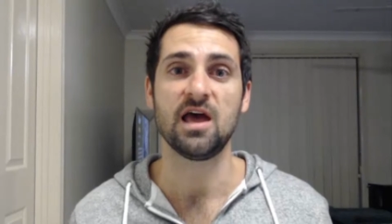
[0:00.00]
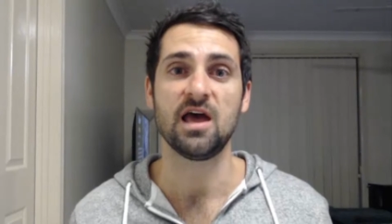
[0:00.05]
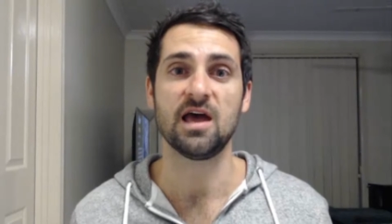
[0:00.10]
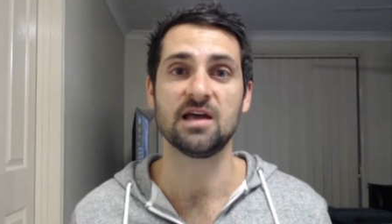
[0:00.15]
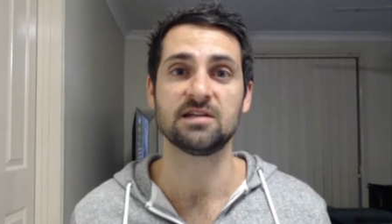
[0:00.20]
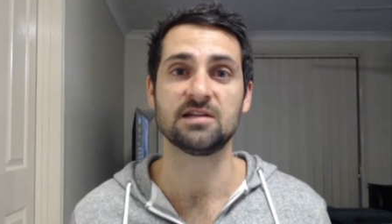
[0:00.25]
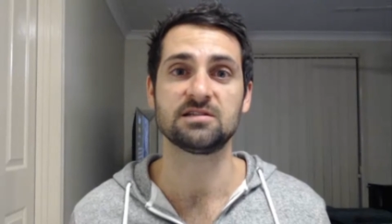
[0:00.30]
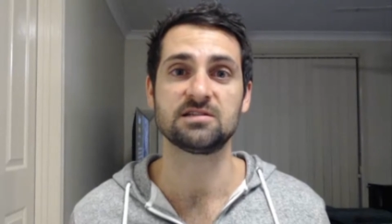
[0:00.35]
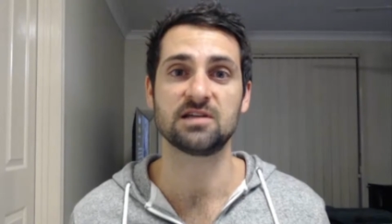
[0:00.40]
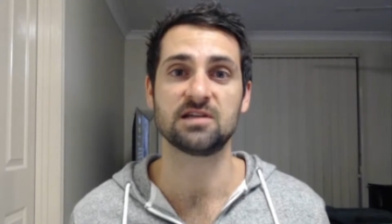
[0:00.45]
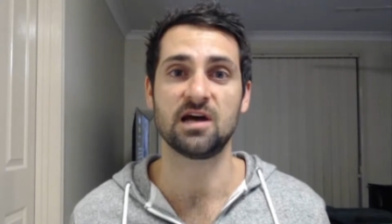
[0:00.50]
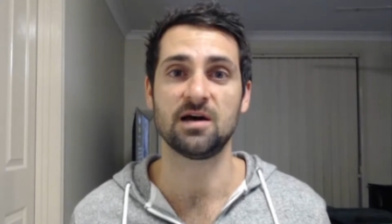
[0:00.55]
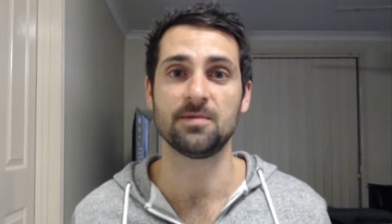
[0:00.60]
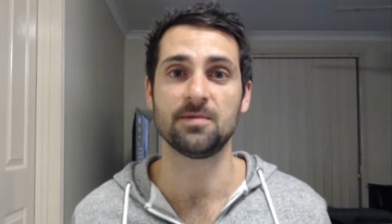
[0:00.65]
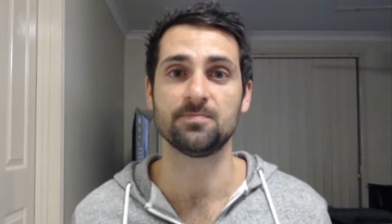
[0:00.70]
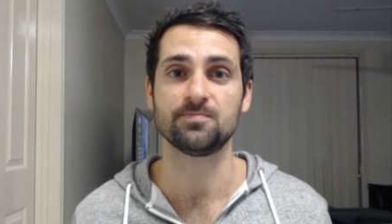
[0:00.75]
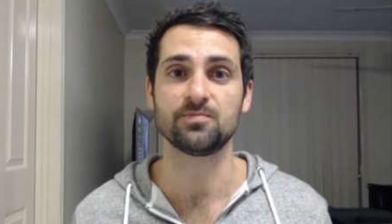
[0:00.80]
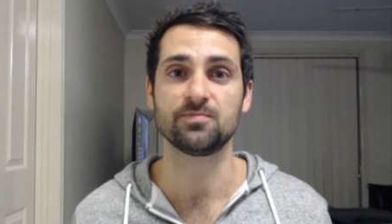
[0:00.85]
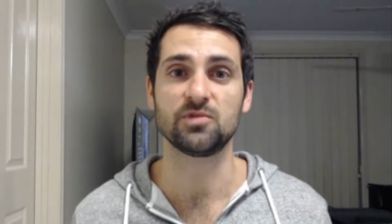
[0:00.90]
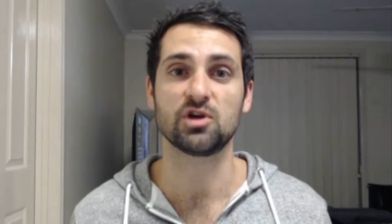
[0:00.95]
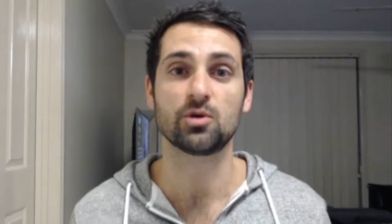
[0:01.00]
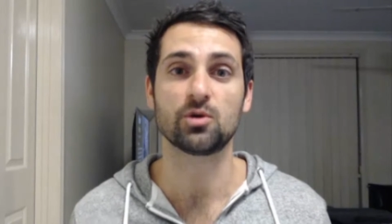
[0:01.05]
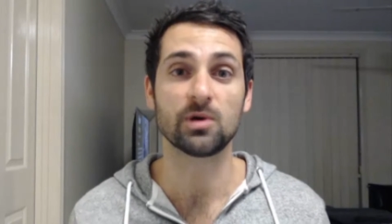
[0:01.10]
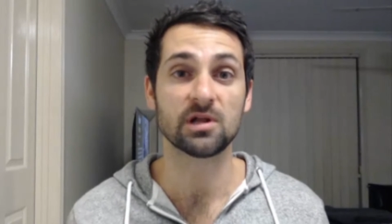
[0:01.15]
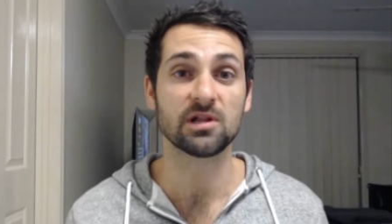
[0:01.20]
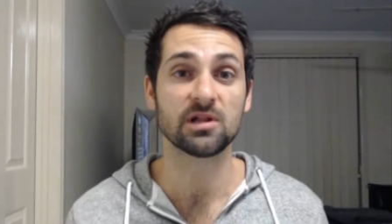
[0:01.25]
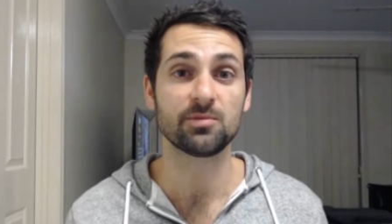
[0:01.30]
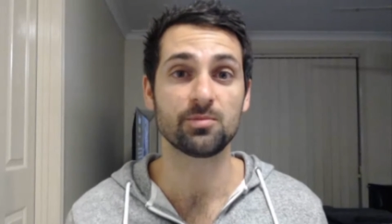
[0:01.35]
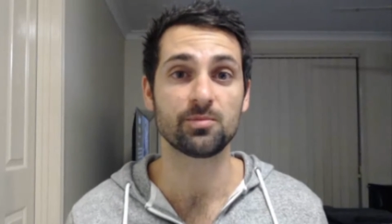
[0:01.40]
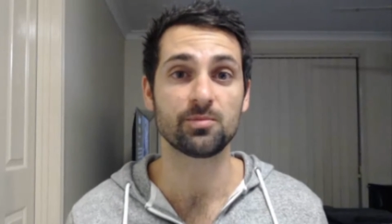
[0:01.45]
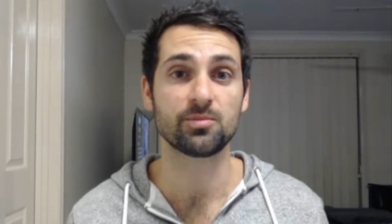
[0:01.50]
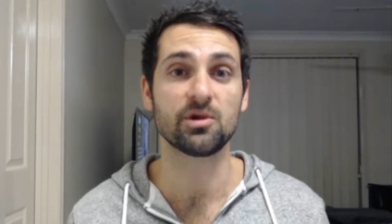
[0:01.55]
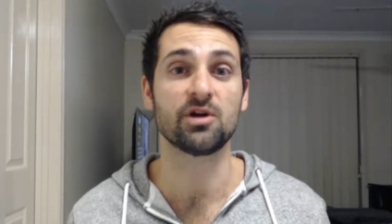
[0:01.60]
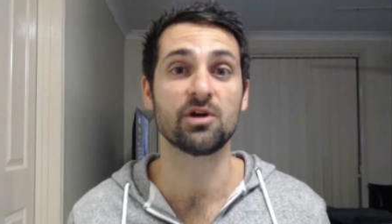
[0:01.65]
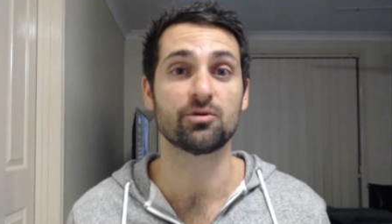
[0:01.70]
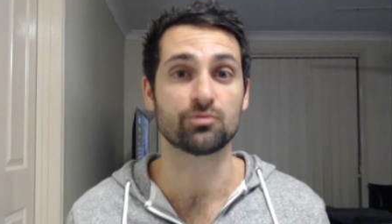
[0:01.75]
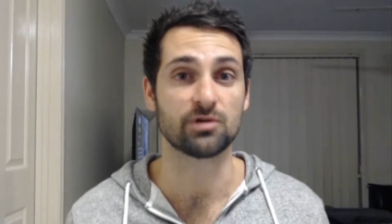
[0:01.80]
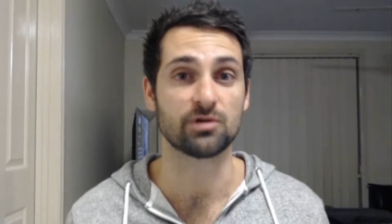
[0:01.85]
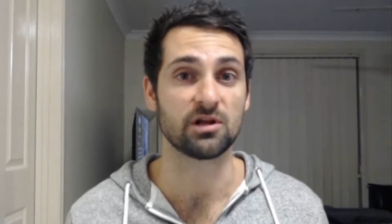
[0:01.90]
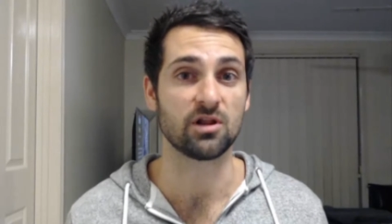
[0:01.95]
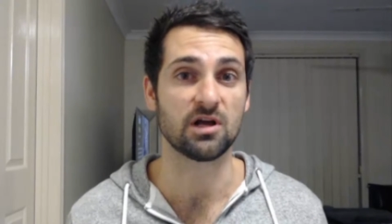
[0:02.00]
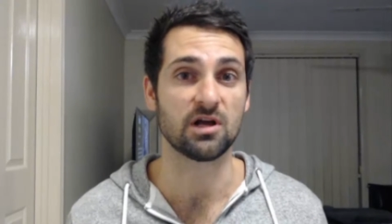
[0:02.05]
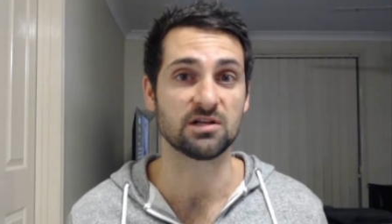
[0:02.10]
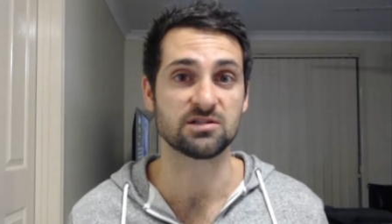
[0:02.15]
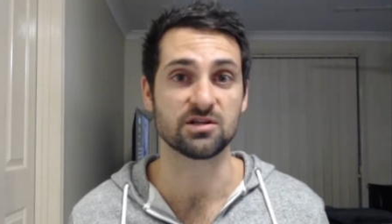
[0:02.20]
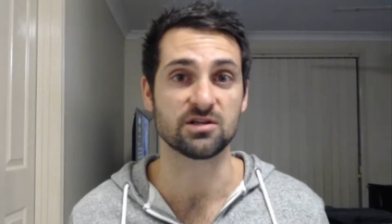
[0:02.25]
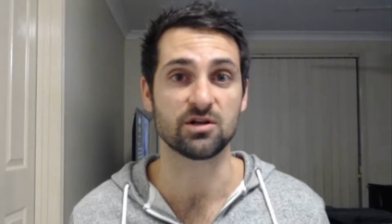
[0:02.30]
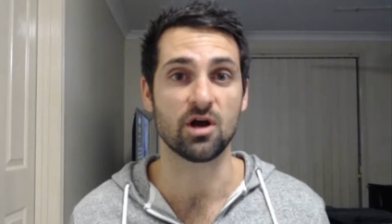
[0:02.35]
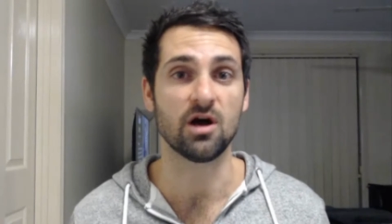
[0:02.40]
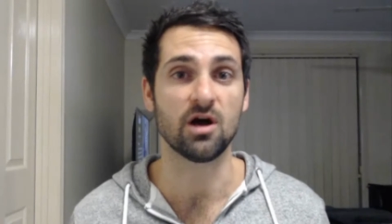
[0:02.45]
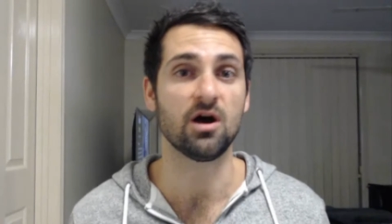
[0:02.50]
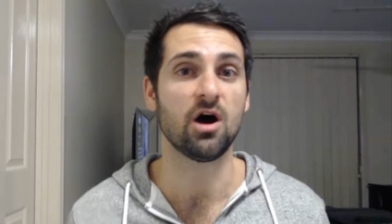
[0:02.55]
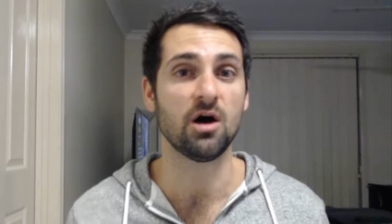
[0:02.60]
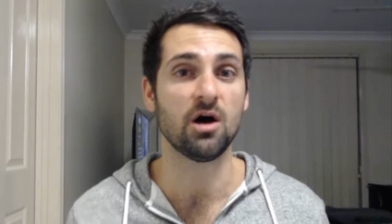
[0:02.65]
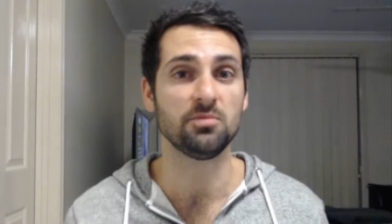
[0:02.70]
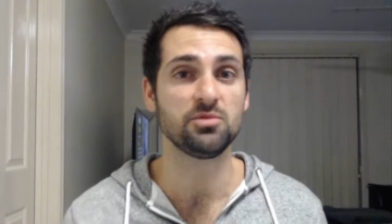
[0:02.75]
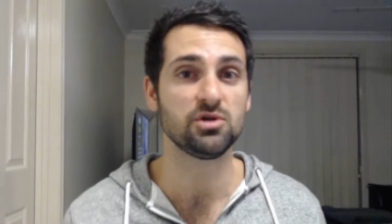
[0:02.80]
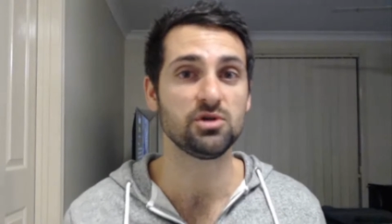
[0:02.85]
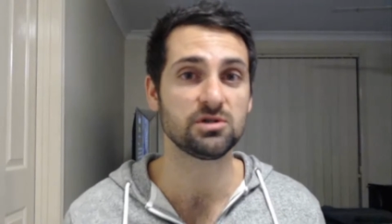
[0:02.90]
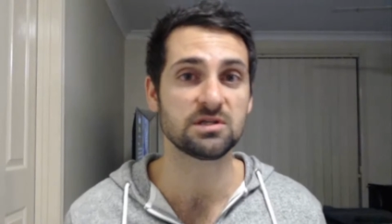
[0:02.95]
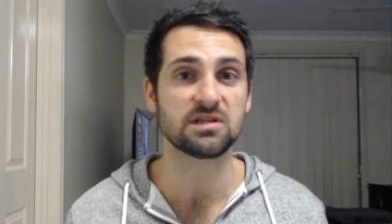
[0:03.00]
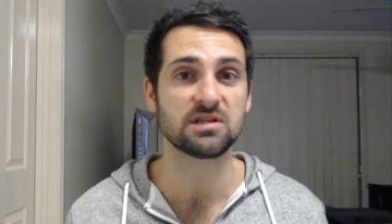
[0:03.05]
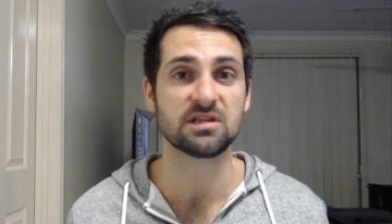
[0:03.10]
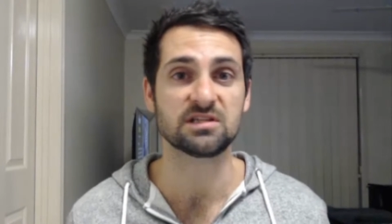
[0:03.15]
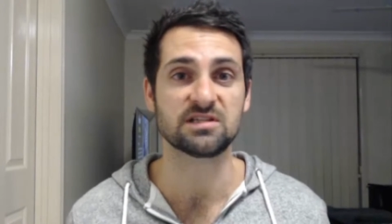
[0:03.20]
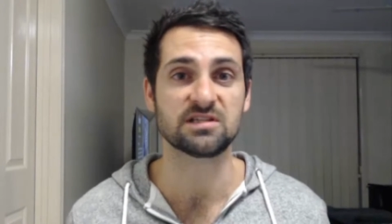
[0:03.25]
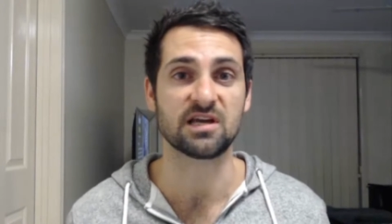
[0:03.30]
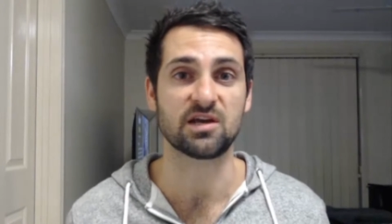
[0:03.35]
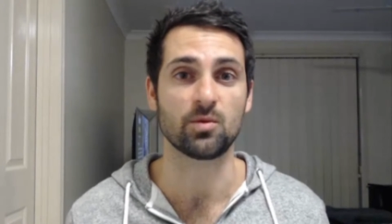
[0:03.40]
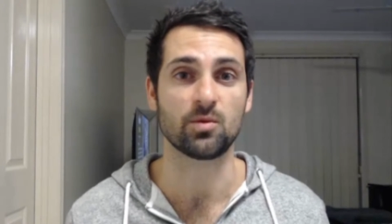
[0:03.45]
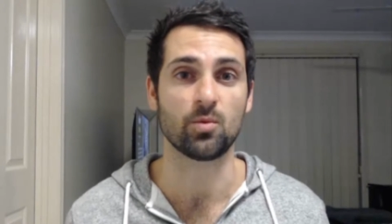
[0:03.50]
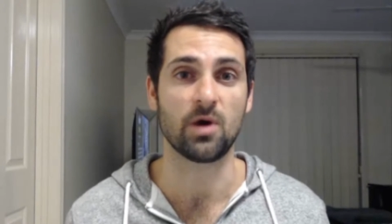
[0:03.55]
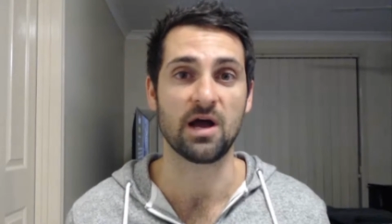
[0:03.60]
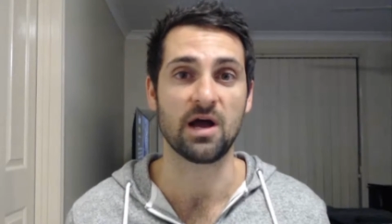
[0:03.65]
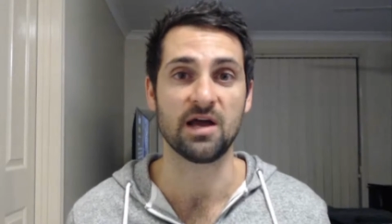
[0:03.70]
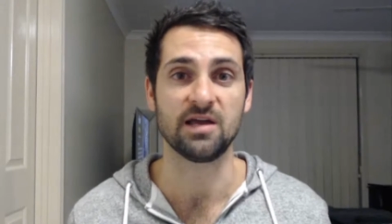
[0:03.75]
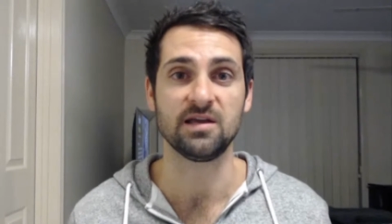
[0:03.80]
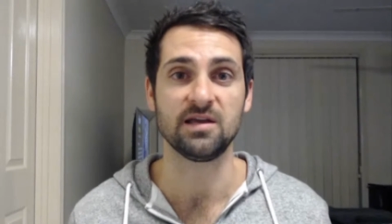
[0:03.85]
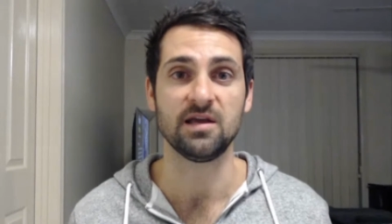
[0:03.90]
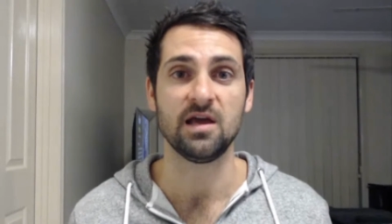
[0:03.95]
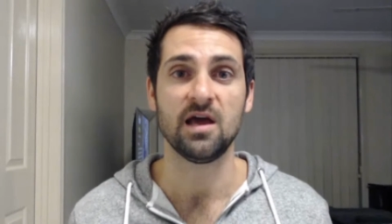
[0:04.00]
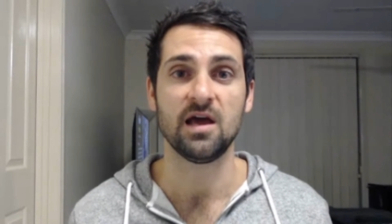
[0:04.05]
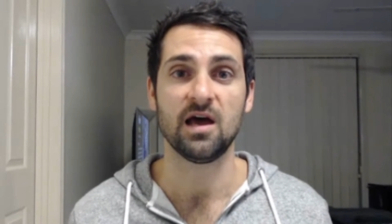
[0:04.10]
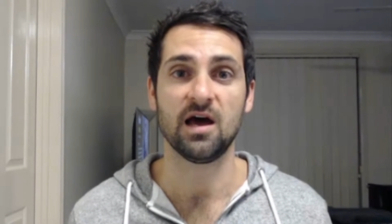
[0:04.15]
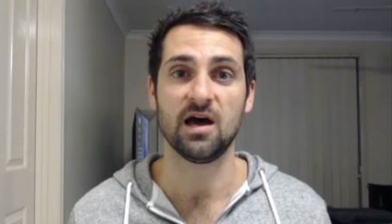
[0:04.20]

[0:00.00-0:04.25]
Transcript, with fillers: And you're quickly going to realize that I'm using the second way